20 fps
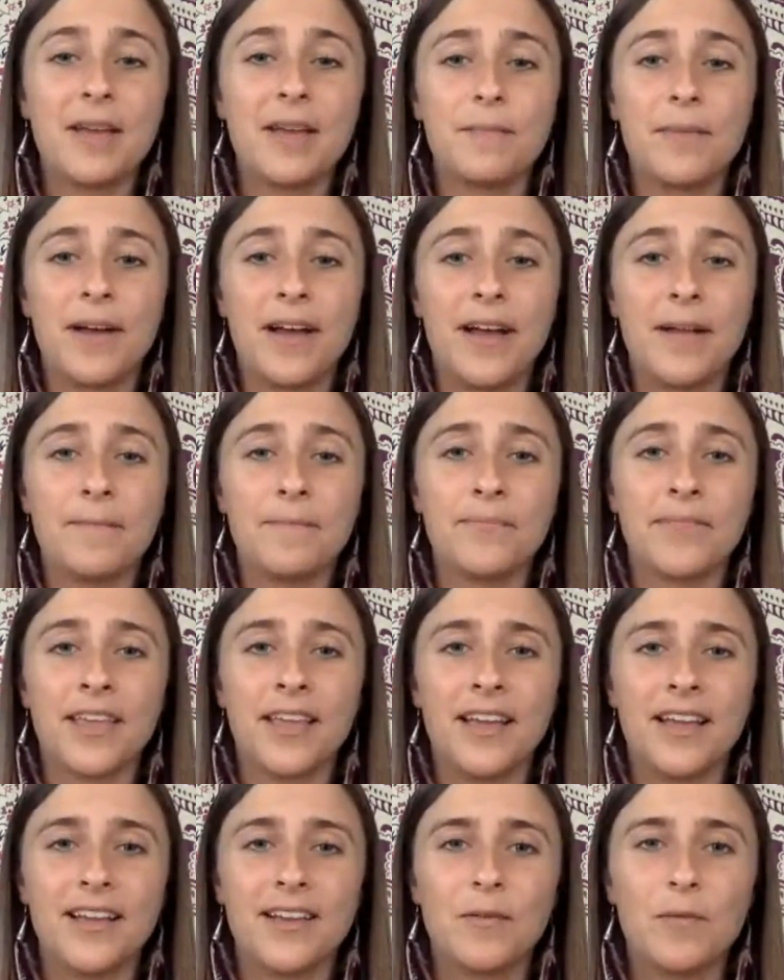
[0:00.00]
But
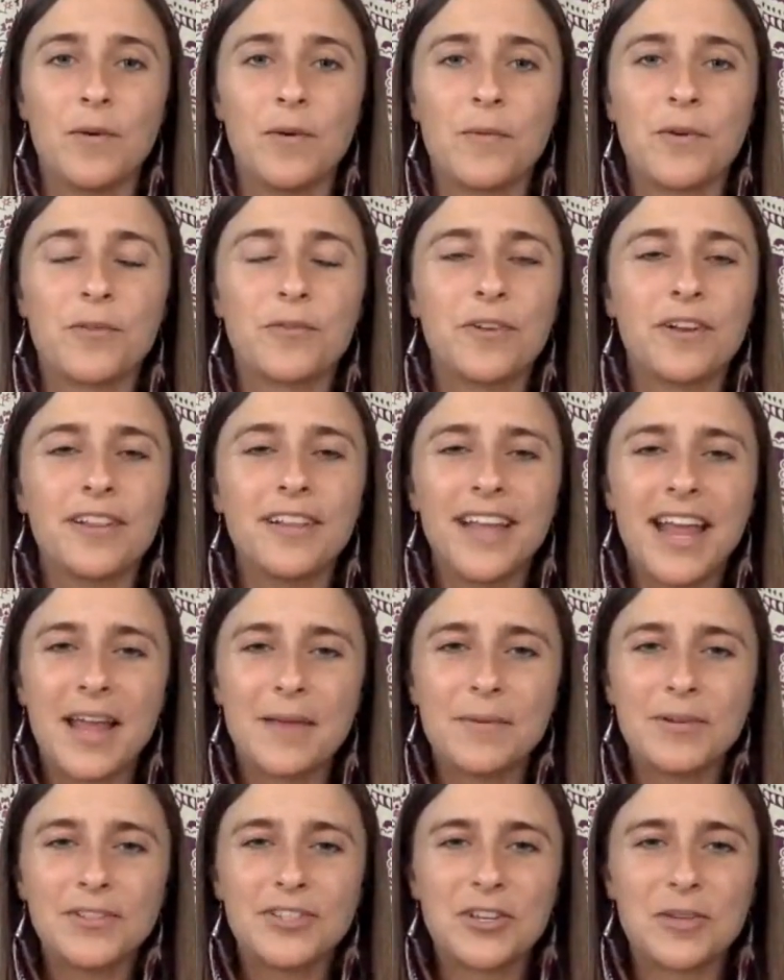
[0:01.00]
when we're really
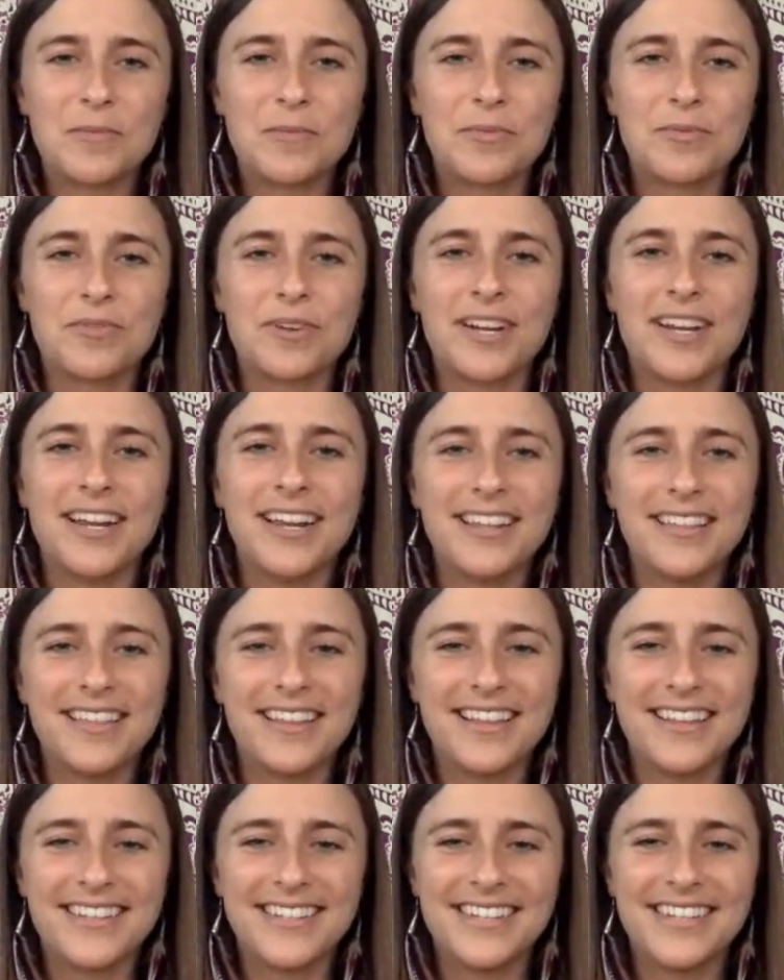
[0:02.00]
able to breathe
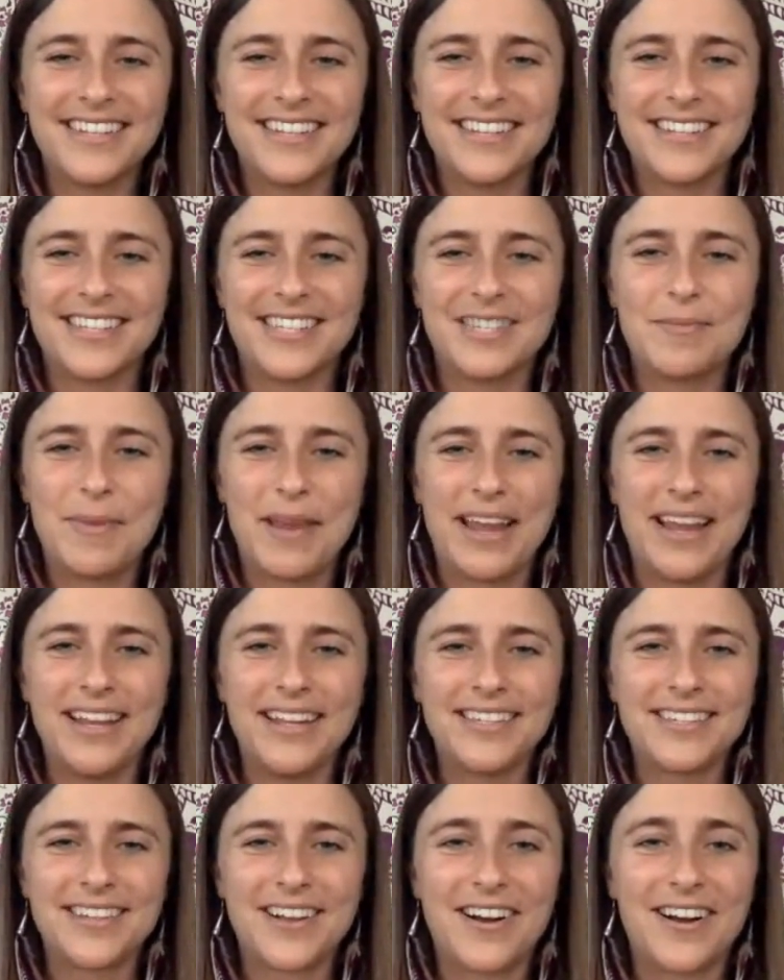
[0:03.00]
into this
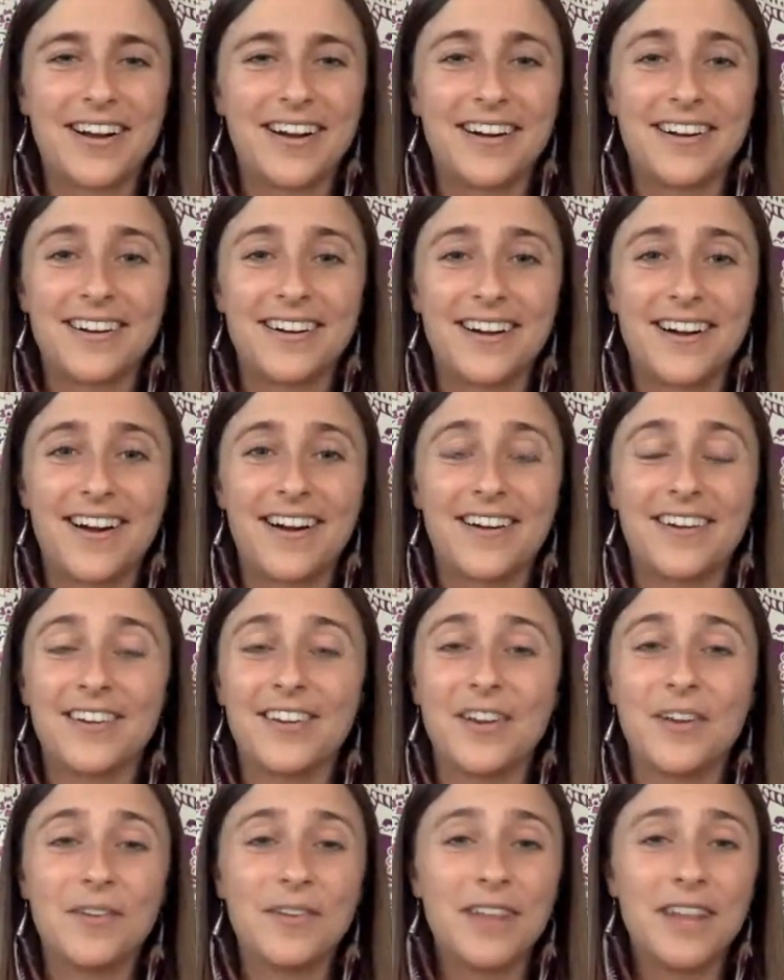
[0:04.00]
space, our
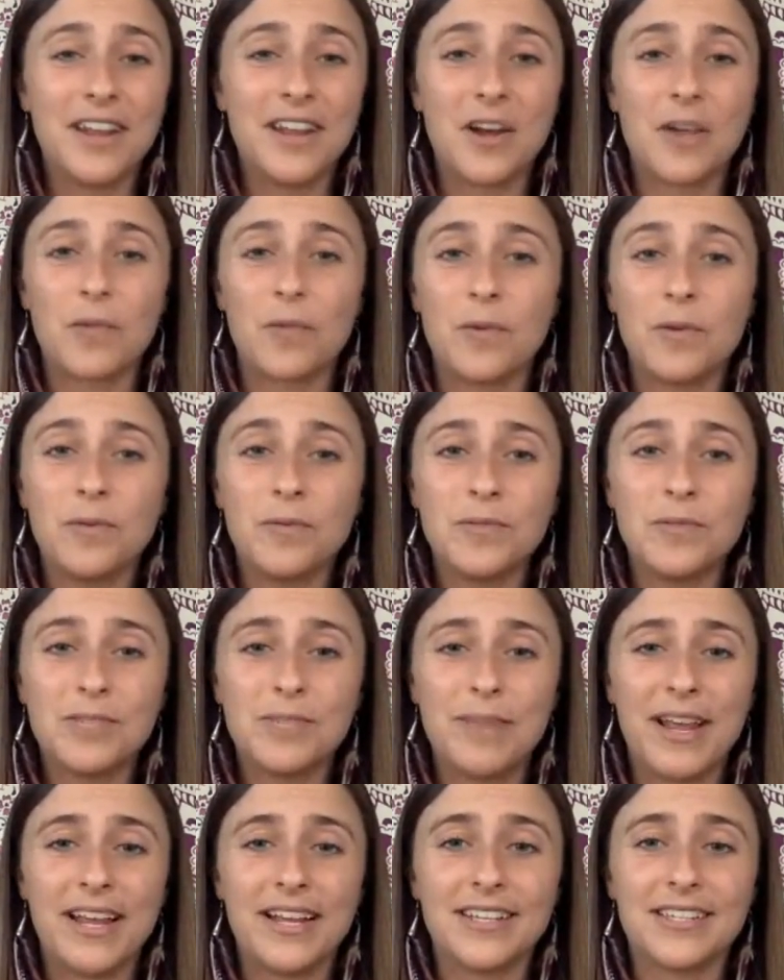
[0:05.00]
yoni and our womb
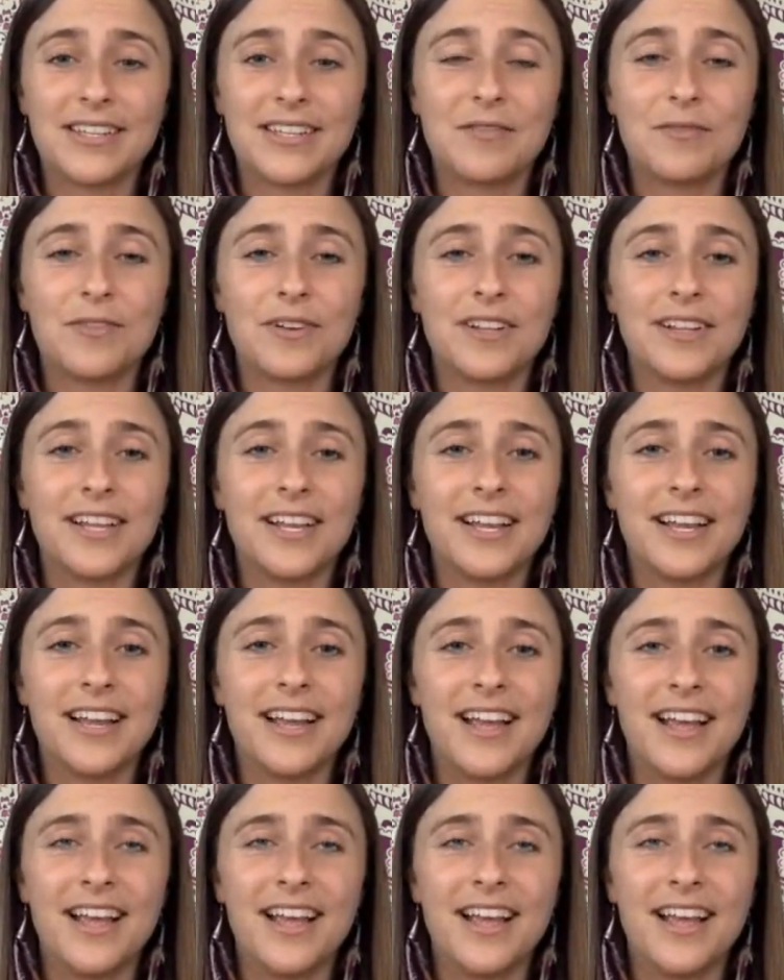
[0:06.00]
space, and really